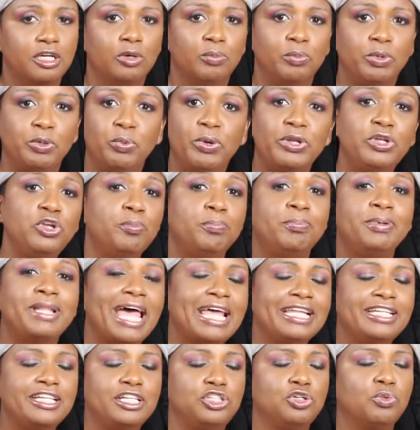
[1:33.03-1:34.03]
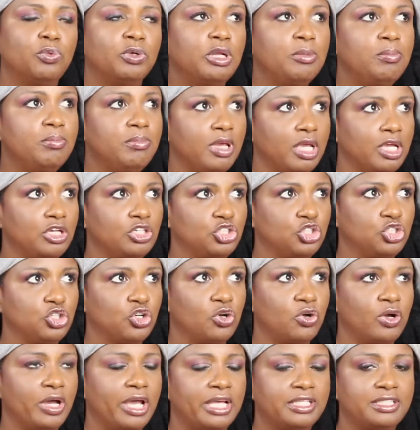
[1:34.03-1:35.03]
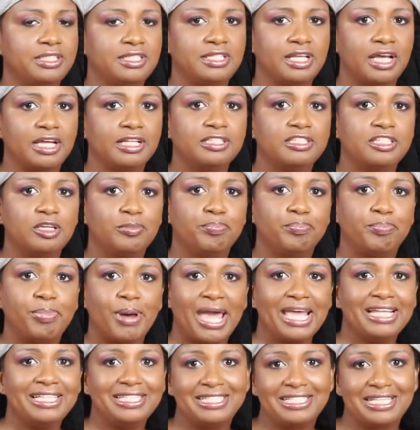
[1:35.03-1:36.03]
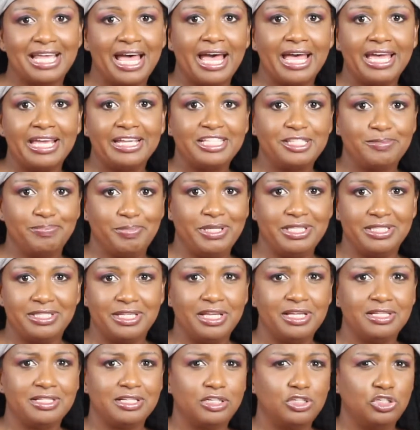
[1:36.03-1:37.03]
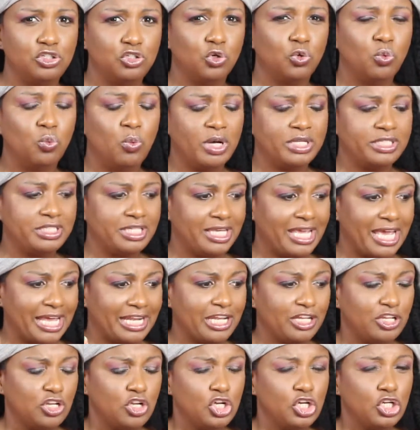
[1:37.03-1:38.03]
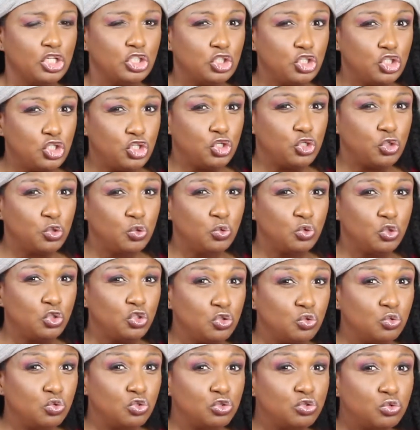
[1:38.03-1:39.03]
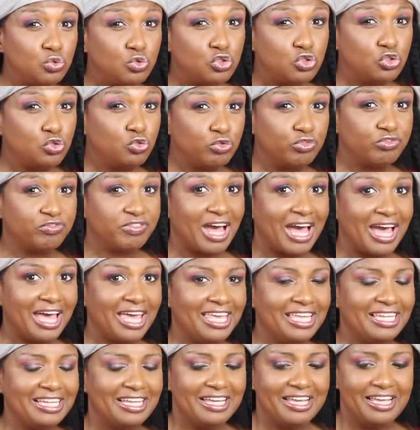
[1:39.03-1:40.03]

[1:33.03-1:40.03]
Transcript: But when you blend it, you want to make sure it's done to bite-sized pieces, and you don't want to get it too fine.